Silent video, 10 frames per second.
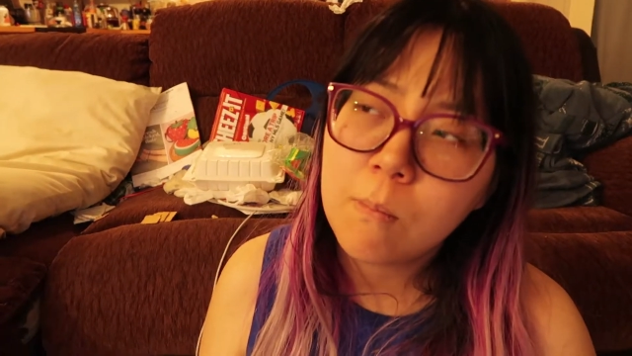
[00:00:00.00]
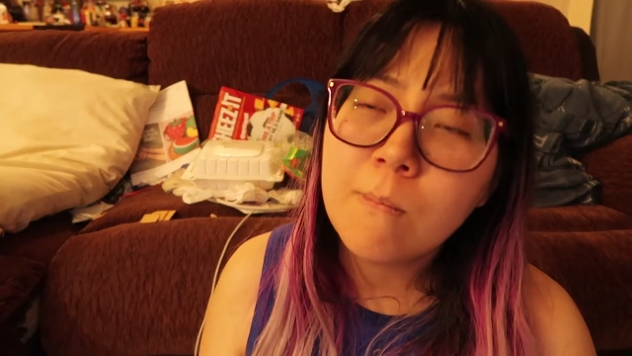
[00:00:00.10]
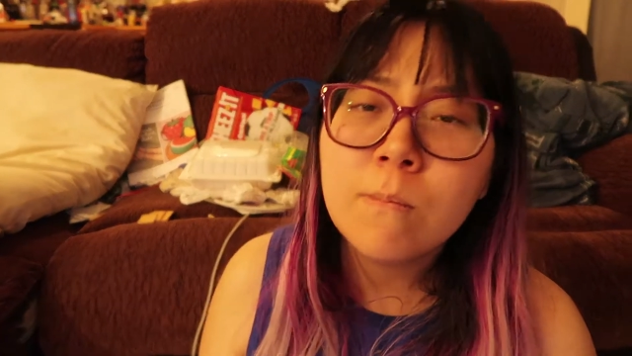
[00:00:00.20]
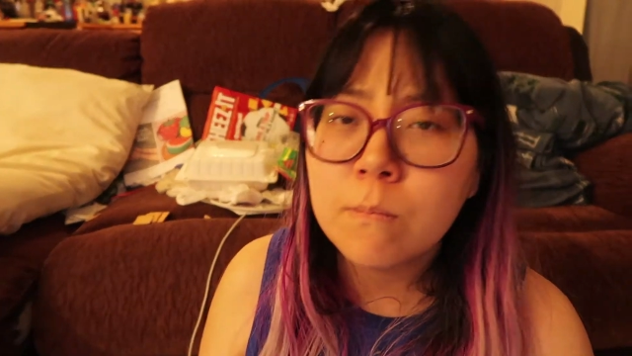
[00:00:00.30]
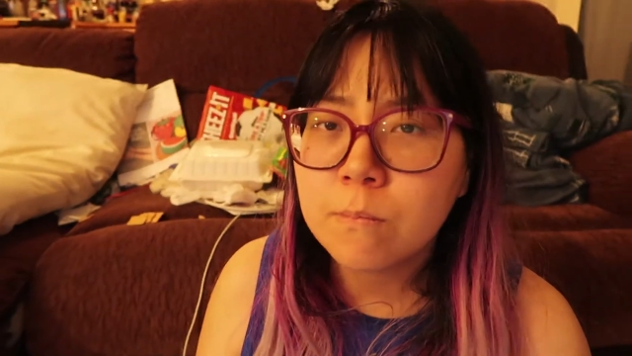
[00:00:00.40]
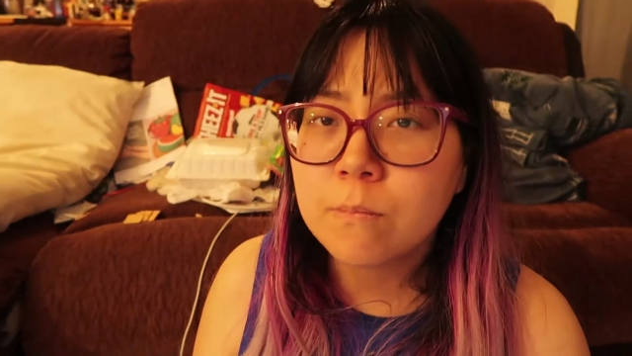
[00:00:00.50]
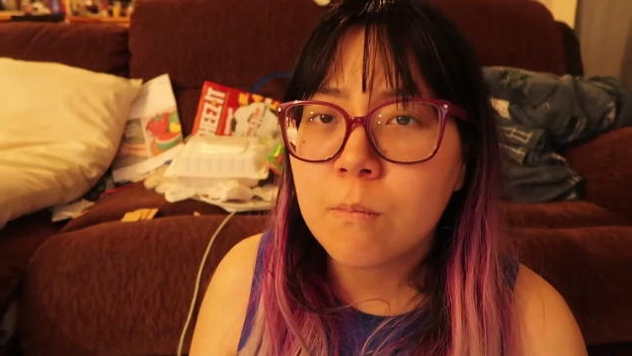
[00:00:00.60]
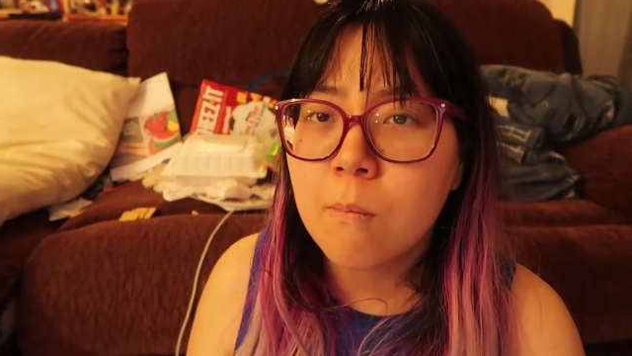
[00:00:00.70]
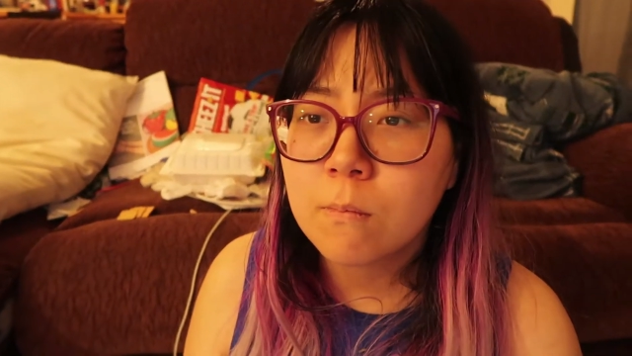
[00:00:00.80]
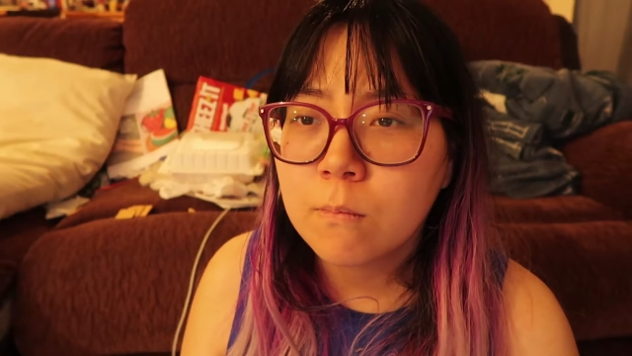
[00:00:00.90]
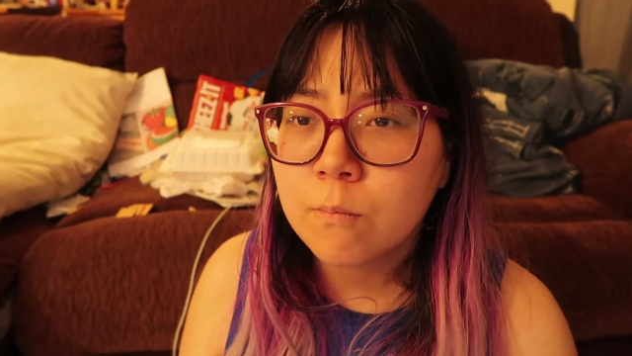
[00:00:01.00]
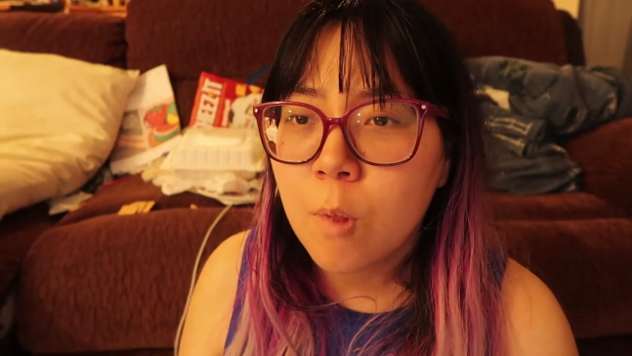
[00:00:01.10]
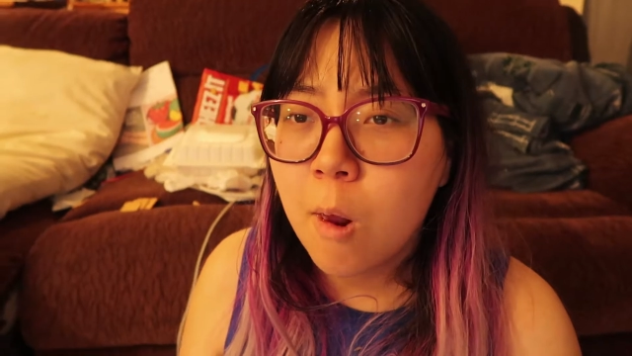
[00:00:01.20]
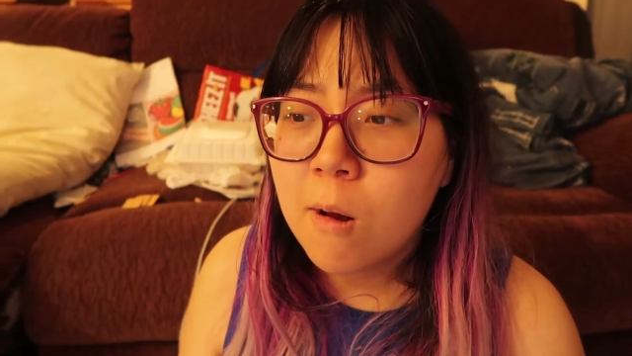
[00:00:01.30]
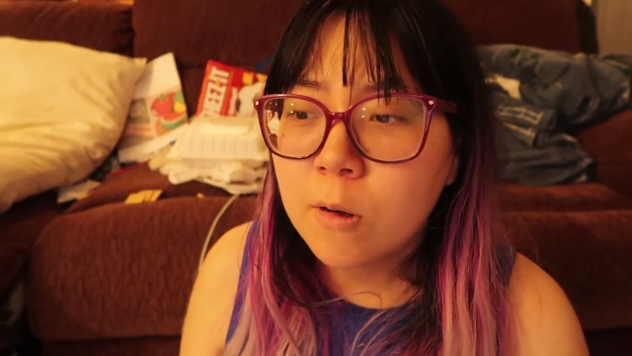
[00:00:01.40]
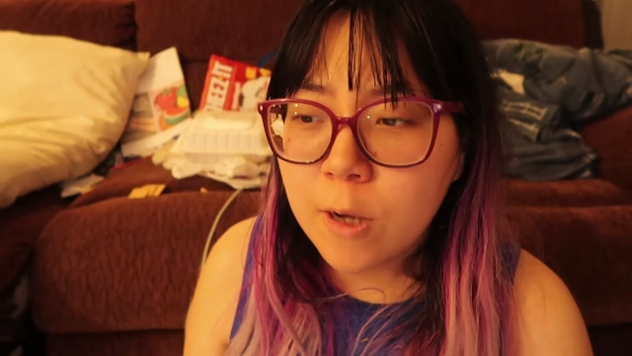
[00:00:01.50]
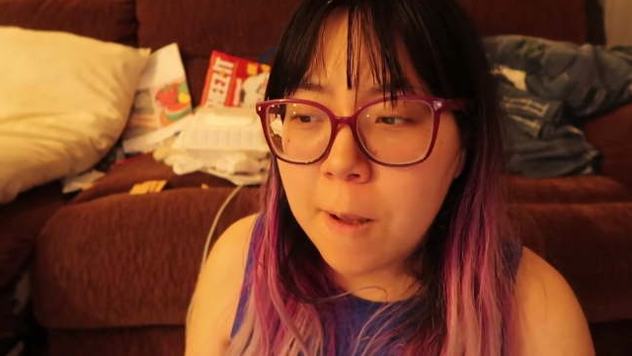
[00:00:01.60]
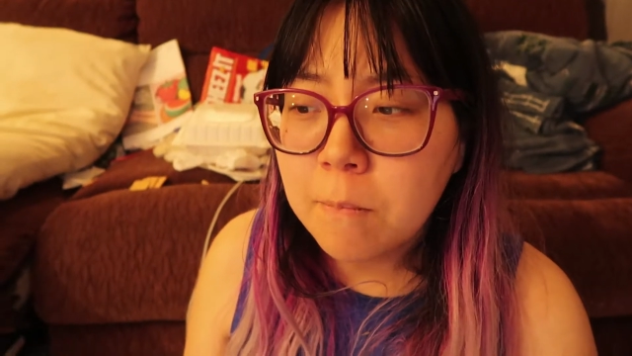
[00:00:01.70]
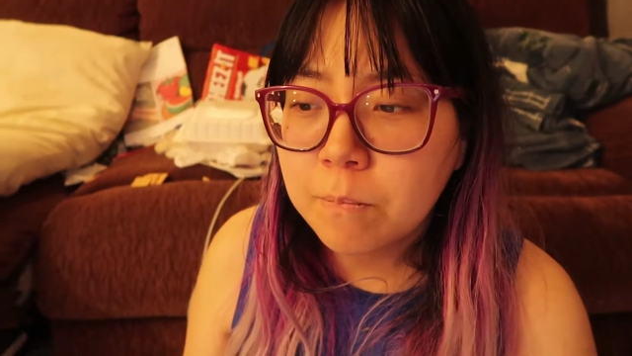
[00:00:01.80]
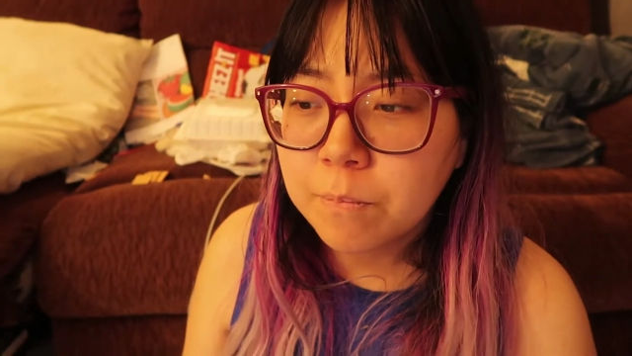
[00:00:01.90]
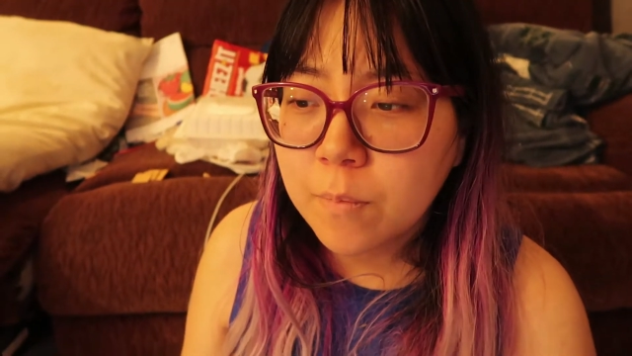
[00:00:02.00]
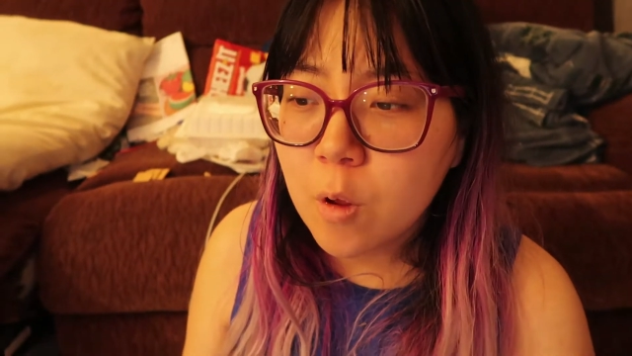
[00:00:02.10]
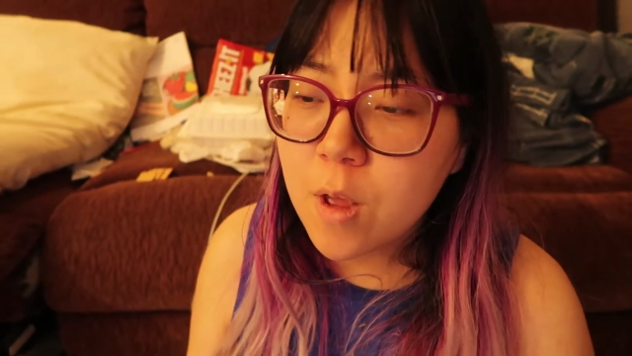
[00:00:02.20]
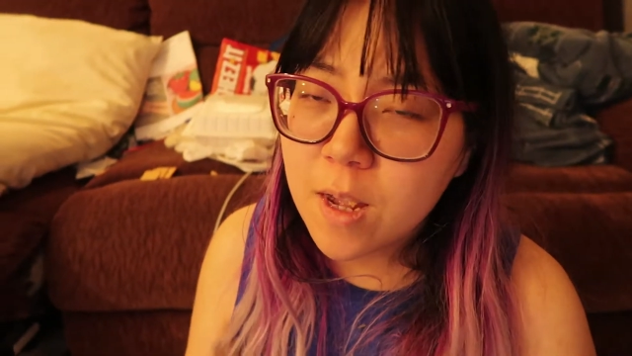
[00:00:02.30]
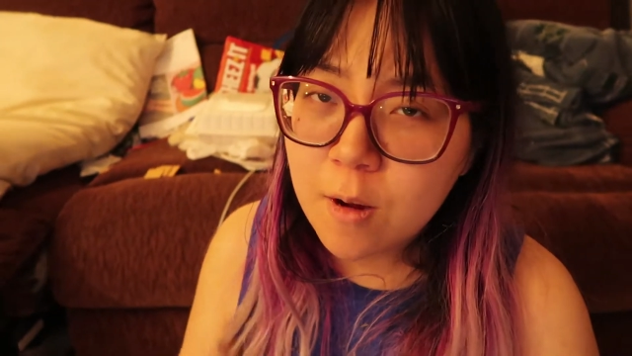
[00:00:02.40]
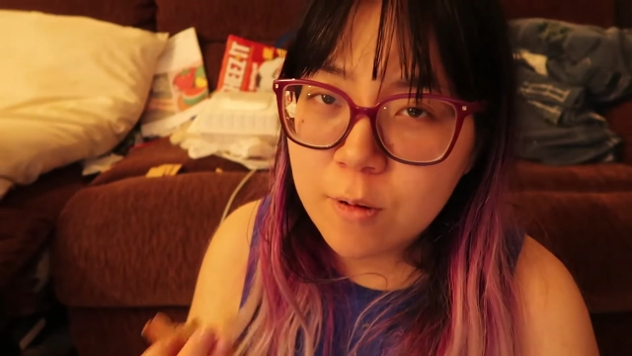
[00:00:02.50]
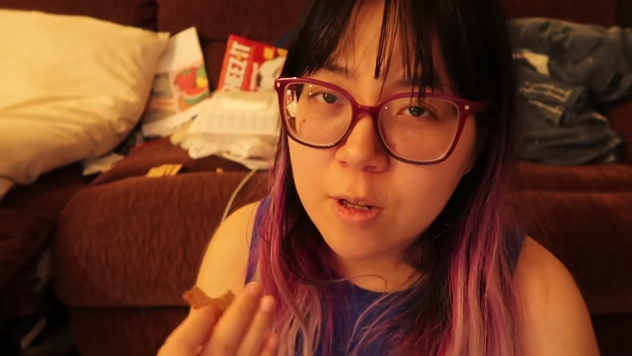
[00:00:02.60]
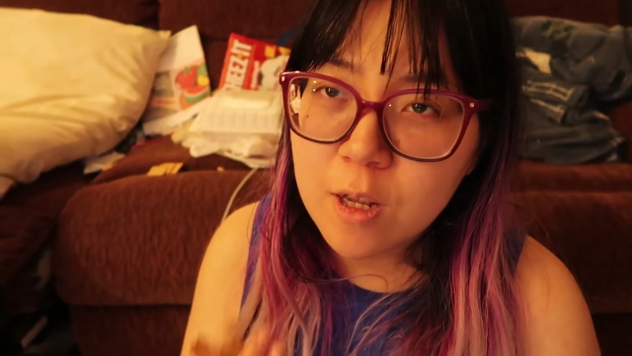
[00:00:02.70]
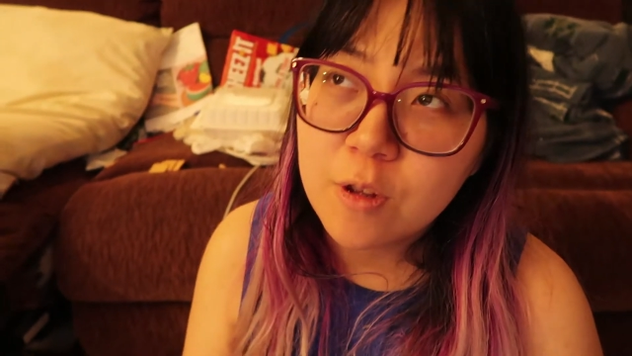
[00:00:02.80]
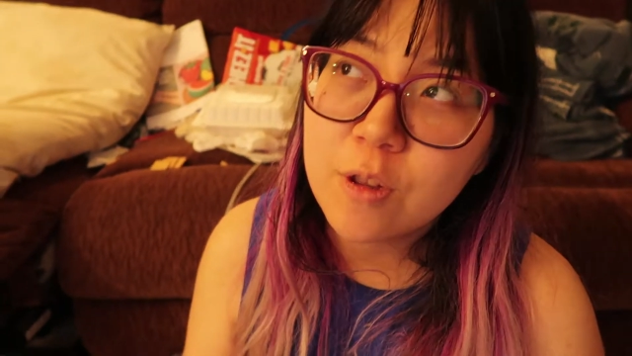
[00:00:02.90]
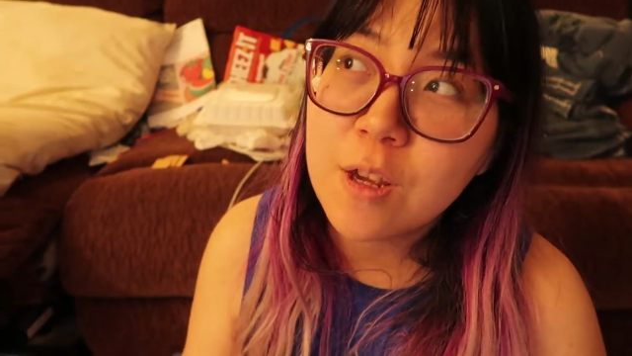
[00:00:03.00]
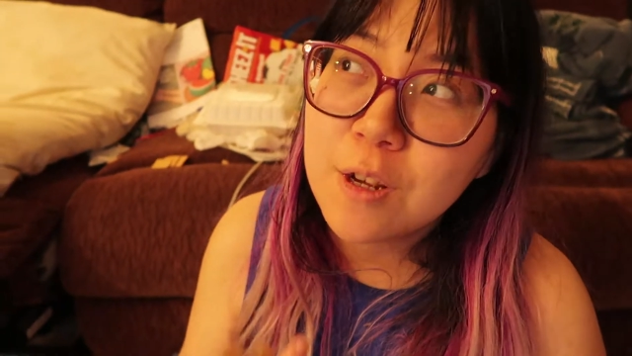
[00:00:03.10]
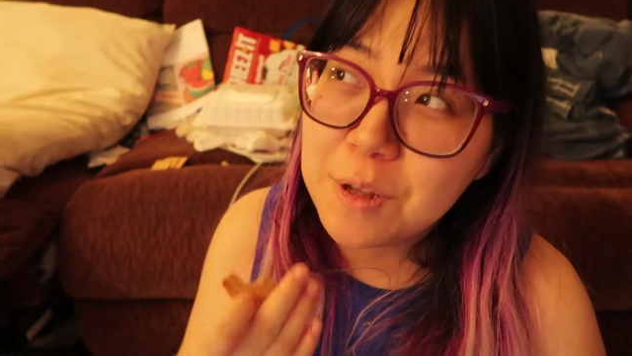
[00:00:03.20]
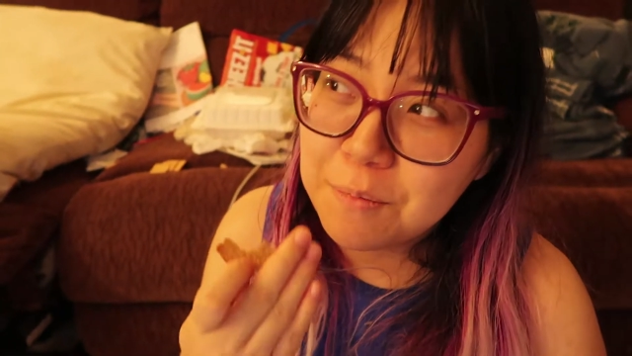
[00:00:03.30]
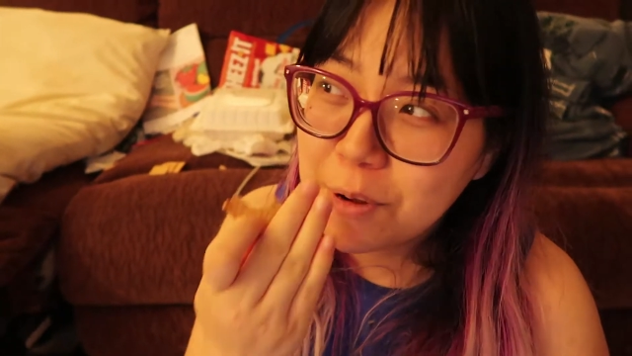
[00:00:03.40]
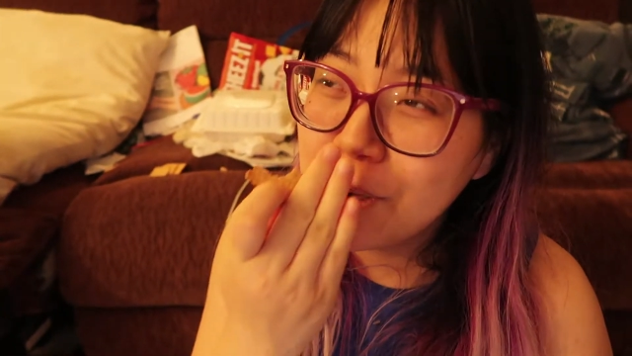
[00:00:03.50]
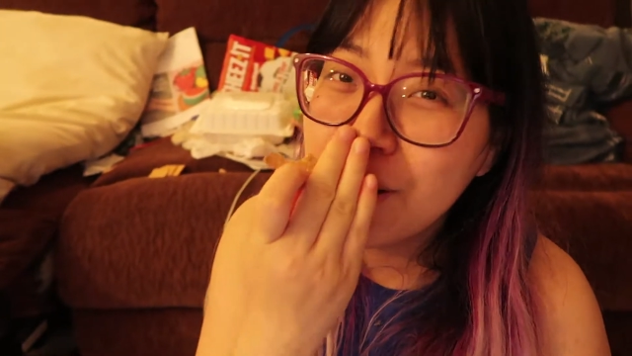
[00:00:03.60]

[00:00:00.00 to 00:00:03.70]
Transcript: Mmm. Okay. Although I can't really taste the thing because I'm